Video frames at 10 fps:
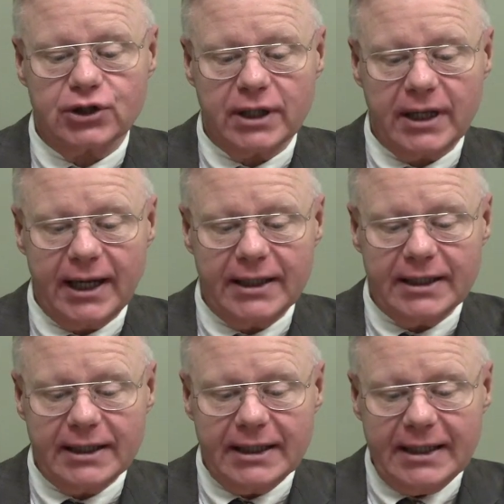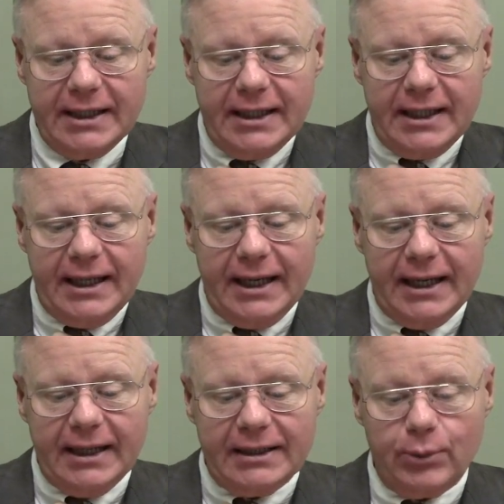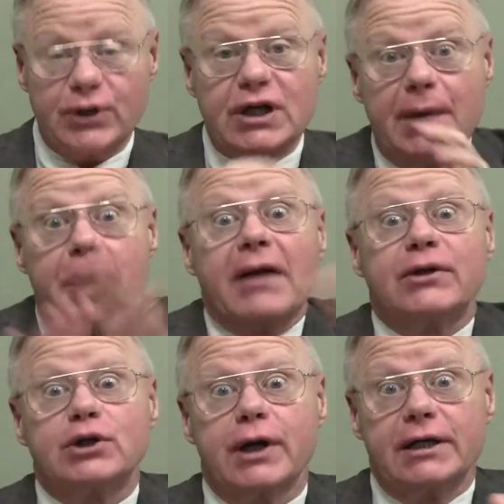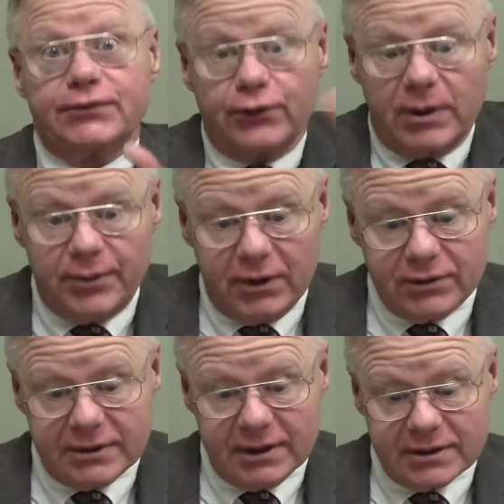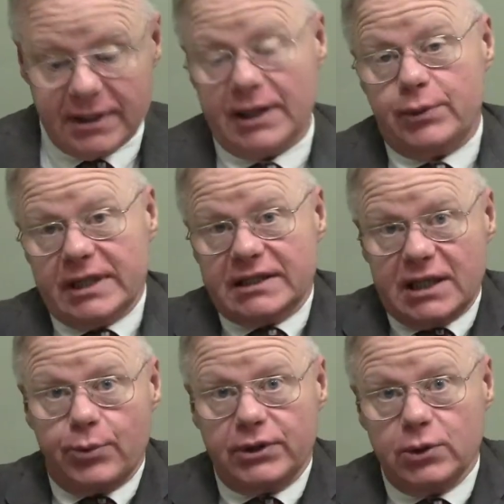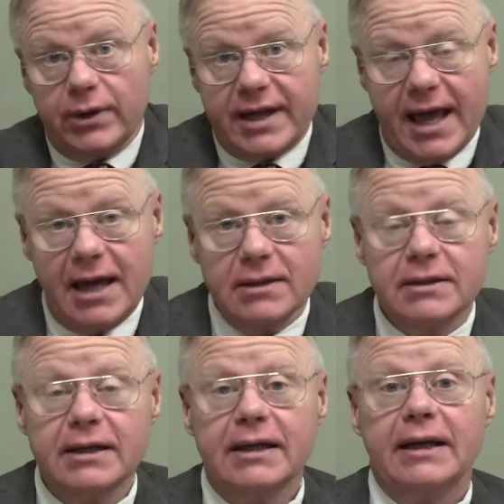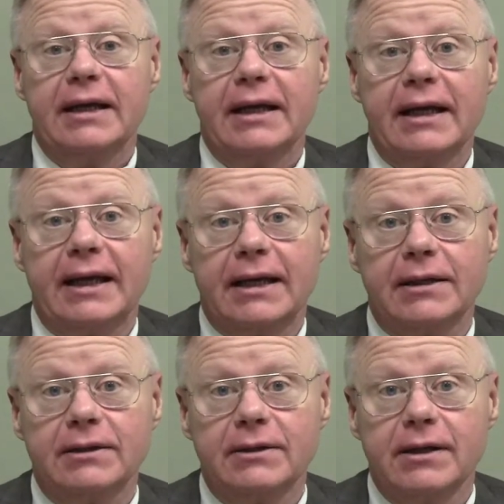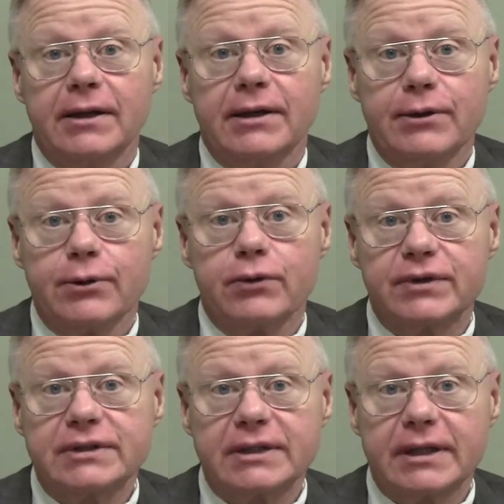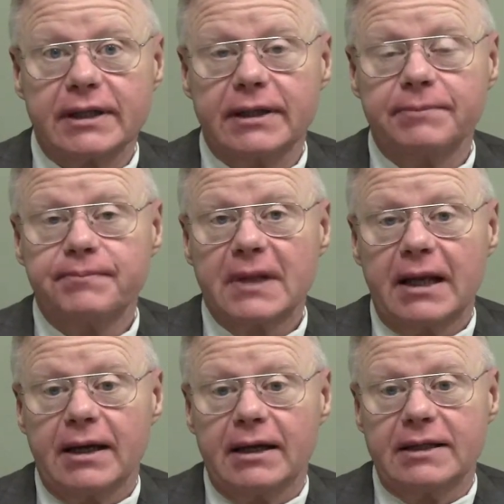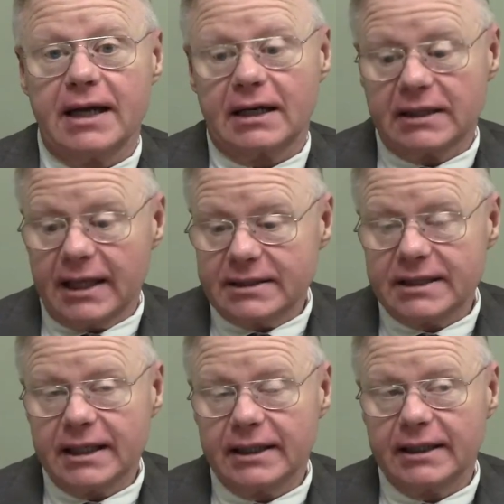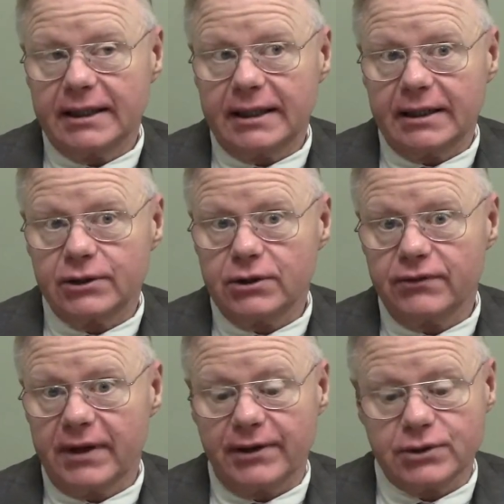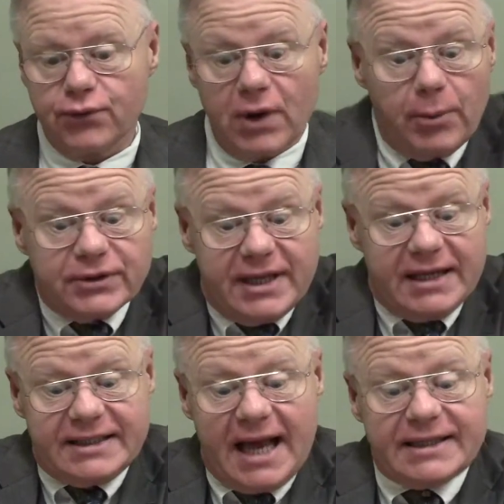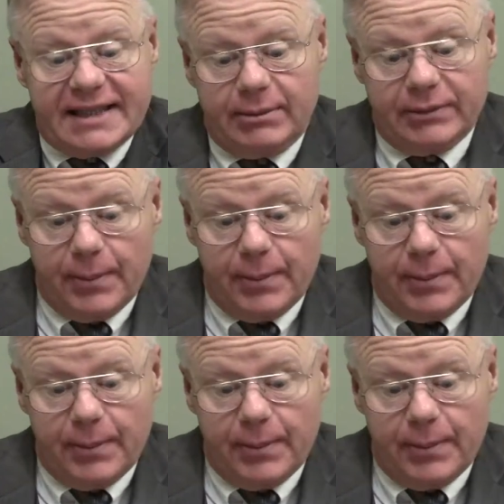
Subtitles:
Chennai, and which he apologized for abuses, as he would do again in Eucharistica de Ecclesia in 2003, almost the exact same